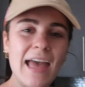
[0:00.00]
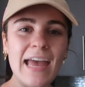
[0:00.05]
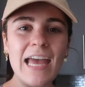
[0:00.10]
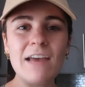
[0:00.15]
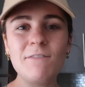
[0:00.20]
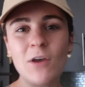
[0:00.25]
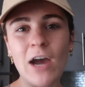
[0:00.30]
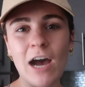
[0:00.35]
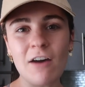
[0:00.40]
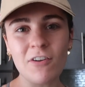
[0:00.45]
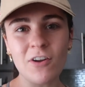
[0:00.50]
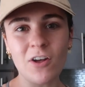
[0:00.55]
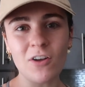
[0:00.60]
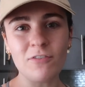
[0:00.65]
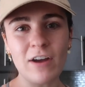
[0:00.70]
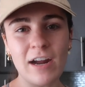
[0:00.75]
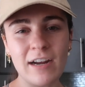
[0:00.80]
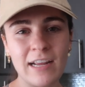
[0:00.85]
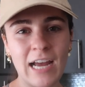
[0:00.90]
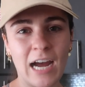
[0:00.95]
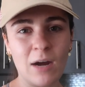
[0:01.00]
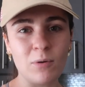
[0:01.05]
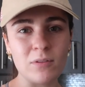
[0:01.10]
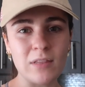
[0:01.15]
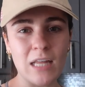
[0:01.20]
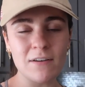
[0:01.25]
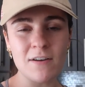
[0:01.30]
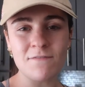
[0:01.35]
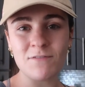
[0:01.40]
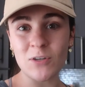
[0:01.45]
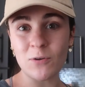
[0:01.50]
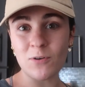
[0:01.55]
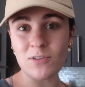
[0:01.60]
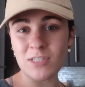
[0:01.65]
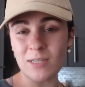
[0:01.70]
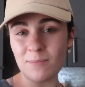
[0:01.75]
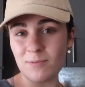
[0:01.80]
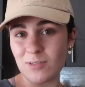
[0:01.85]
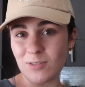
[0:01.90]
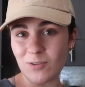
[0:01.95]
if you haven't already, I would love if you would
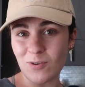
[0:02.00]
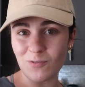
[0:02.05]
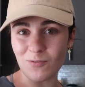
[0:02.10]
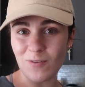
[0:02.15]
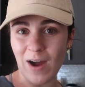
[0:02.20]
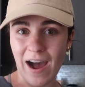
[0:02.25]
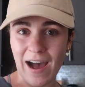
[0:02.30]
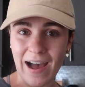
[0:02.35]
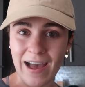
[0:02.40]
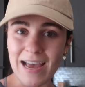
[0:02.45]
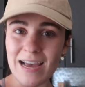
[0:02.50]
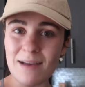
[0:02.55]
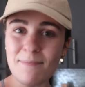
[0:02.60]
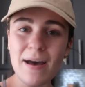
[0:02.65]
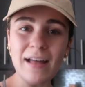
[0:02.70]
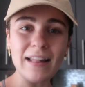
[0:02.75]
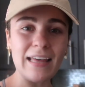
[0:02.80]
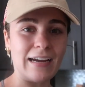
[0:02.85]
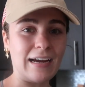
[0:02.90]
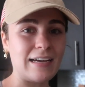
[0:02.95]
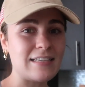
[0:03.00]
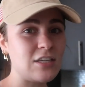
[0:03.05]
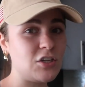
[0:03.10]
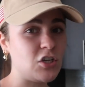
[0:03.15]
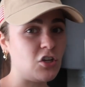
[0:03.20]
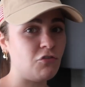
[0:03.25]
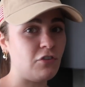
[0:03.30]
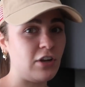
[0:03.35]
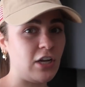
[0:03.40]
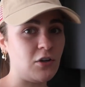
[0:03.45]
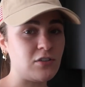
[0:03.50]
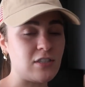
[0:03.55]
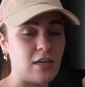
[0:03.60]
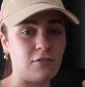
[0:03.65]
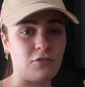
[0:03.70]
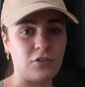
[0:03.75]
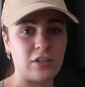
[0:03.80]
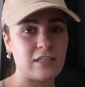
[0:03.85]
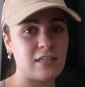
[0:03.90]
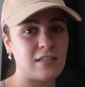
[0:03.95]
subscribe. Like I said, new videos
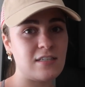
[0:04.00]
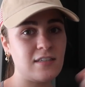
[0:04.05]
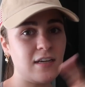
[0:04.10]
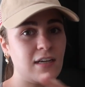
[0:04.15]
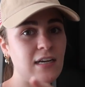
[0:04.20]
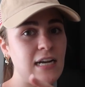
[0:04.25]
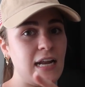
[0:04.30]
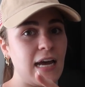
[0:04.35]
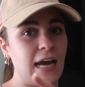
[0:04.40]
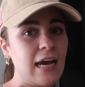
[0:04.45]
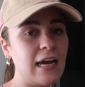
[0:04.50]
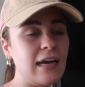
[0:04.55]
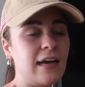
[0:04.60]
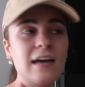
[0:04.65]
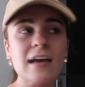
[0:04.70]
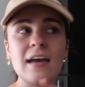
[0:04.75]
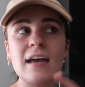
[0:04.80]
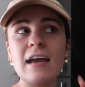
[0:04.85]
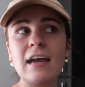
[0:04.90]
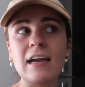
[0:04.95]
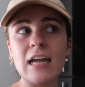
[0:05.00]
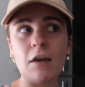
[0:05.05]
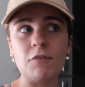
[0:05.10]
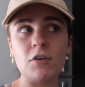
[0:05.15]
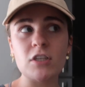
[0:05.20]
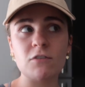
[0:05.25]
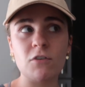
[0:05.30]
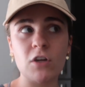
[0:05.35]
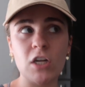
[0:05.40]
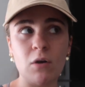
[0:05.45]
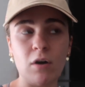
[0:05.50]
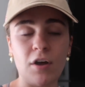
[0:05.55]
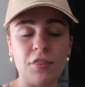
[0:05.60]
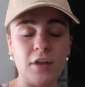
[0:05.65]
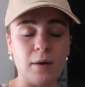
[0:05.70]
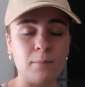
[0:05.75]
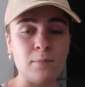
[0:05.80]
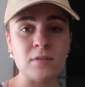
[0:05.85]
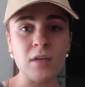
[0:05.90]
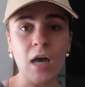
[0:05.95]
every Sunday. Give this video a
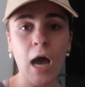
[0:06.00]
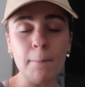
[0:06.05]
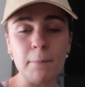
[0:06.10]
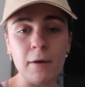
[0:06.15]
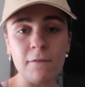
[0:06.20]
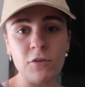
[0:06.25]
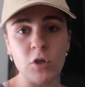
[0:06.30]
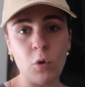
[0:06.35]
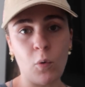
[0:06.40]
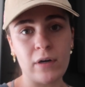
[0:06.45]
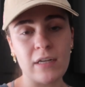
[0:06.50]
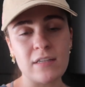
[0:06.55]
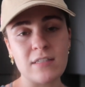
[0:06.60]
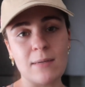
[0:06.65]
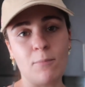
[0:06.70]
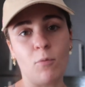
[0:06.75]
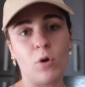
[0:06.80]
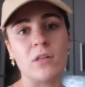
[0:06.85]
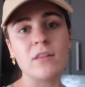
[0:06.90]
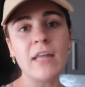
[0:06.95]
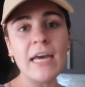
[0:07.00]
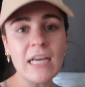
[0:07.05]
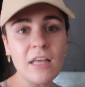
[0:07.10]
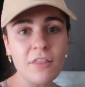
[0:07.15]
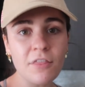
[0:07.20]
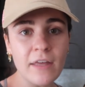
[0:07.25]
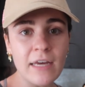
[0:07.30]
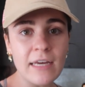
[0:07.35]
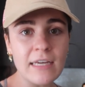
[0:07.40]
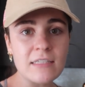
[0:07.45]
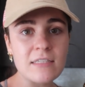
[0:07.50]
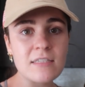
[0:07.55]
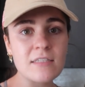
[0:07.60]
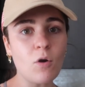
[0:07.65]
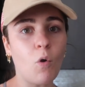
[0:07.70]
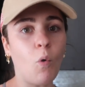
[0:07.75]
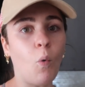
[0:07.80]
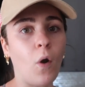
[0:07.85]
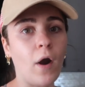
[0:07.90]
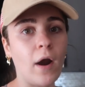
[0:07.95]
thumbs up if you want to see more like this,
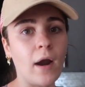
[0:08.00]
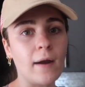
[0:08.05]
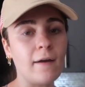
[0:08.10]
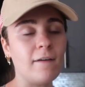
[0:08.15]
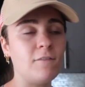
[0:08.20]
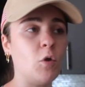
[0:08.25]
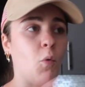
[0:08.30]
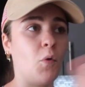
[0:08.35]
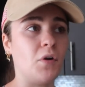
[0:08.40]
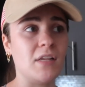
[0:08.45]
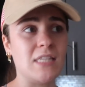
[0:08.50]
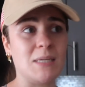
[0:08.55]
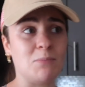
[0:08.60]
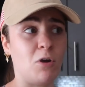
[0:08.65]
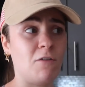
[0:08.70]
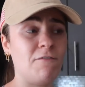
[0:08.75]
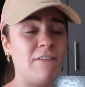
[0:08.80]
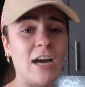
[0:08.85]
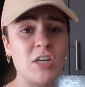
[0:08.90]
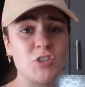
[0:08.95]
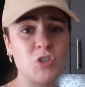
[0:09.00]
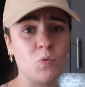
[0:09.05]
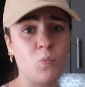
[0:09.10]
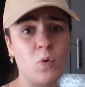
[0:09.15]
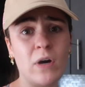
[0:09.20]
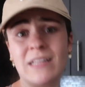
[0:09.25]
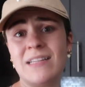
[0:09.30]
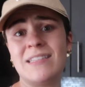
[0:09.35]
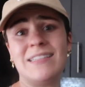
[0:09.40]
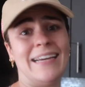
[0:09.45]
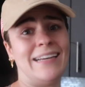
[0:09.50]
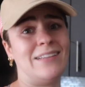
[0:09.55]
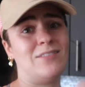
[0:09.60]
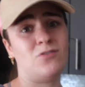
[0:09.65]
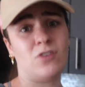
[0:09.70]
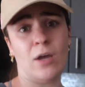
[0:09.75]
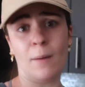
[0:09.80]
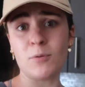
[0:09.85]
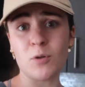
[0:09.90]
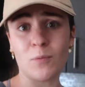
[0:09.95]
or if you want to see more fashion ones. I can
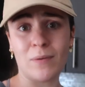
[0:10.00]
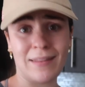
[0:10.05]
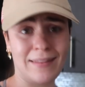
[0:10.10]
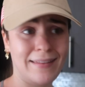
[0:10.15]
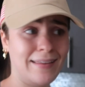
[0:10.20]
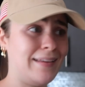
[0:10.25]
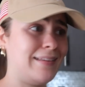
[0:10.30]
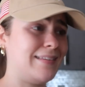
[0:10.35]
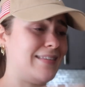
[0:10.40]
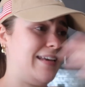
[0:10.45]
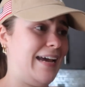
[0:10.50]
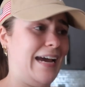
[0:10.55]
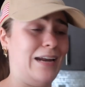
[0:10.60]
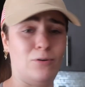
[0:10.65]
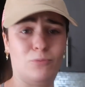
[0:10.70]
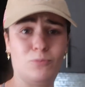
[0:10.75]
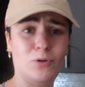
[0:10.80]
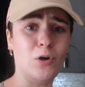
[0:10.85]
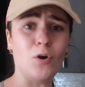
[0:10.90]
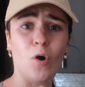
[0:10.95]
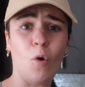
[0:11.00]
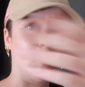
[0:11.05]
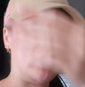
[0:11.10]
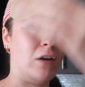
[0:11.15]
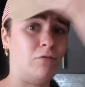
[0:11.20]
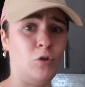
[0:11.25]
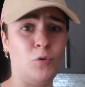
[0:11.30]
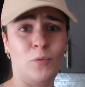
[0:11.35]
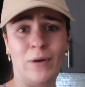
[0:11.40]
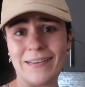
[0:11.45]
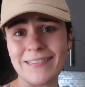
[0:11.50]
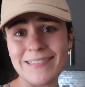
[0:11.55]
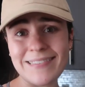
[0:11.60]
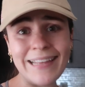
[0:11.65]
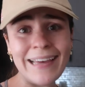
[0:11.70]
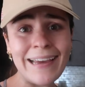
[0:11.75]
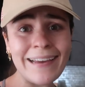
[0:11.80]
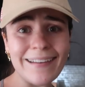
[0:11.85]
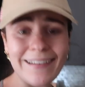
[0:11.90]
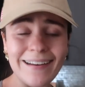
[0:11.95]
stop doing these, I don't know, whatever you guys
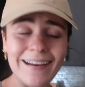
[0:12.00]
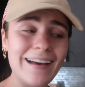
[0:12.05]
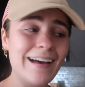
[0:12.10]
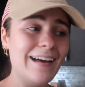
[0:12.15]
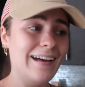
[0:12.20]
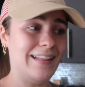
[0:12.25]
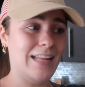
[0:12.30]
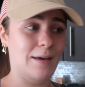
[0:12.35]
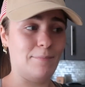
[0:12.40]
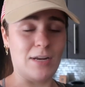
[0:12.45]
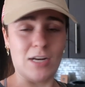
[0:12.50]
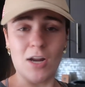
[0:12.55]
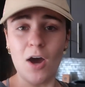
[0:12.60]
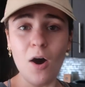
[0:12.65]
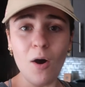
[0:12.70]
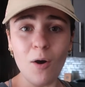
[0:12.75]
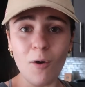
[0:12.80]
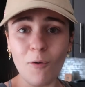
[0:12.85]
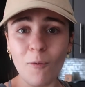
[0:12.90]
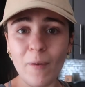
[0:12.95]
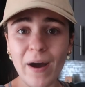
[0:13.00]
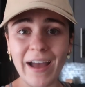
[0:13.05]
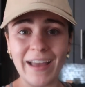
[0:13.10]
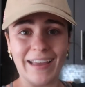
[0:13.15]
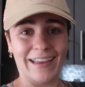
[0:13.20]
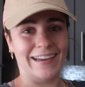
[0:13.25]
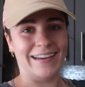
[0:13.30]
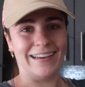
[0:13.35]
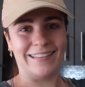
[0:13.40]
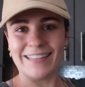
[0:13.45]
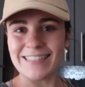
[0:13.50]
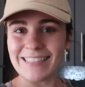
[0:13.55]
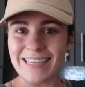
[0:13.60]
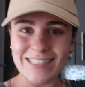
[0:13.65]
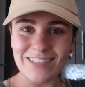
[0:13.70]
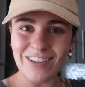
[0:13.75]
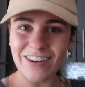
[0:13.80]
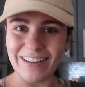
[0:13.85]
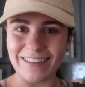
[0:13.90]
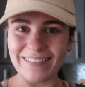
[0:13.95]
think, let me know, and let's
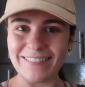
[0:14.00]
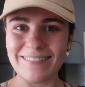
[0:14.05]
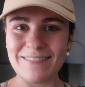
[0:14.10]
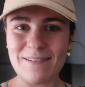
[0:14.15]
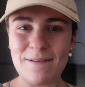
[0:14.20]
get started.